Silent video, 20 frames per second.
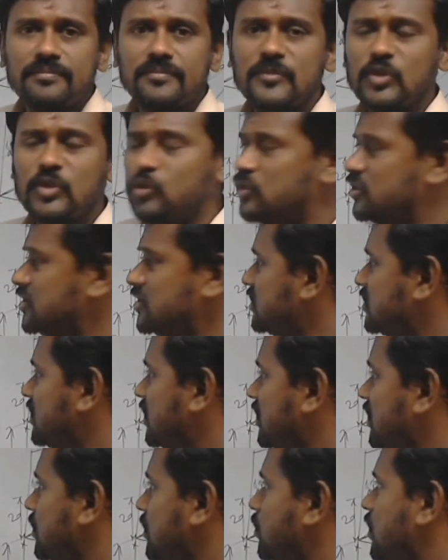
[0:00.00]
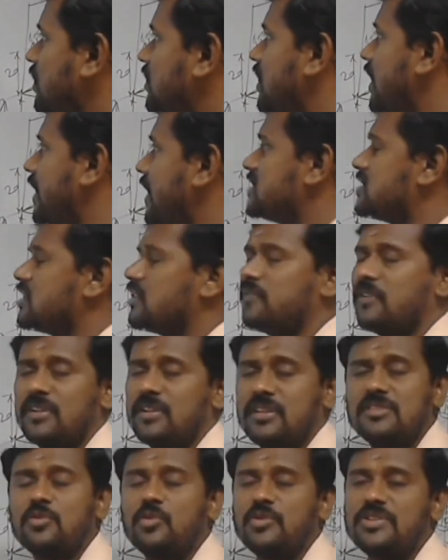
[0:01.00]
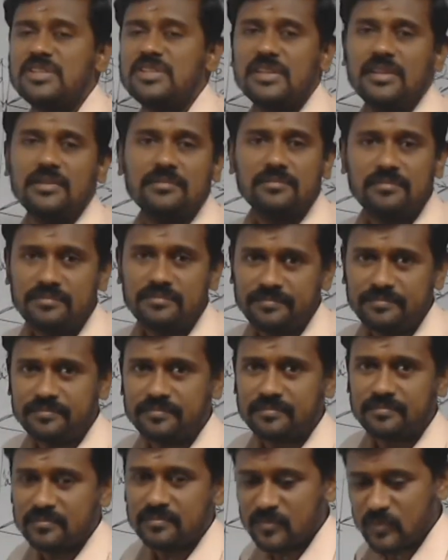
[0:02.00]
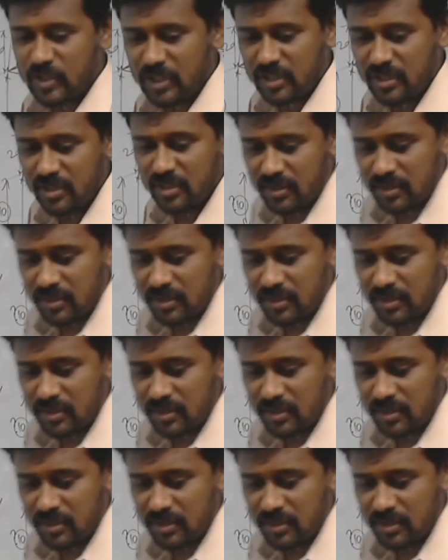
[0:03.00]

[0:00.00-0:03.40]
So this is nothing but the answer for this question. Okay.